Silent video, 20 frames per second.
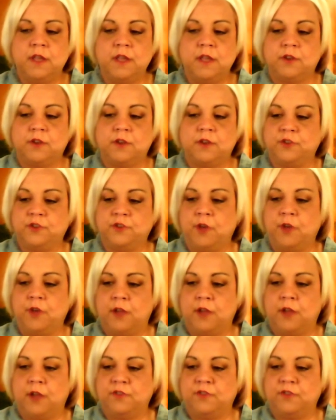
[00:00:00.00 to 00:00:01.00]
They're
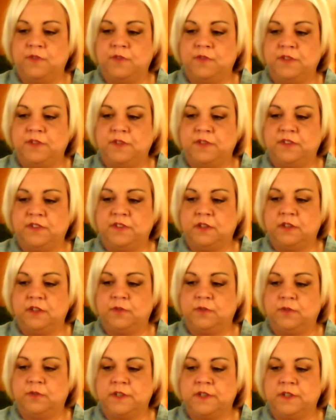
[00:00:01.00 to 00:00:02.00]
$2.50
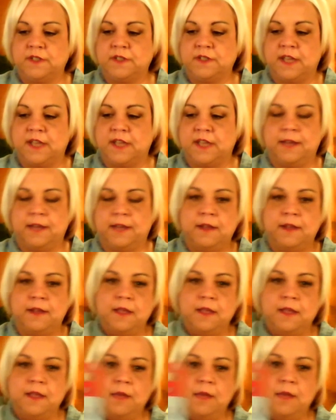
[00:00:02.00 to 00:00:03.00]
for this set,
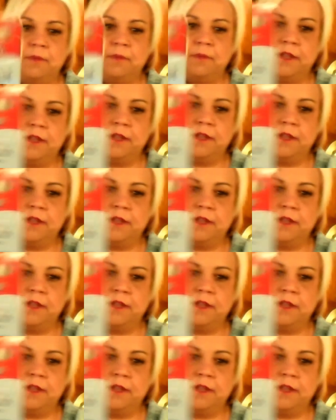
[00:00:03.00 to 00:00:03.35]
but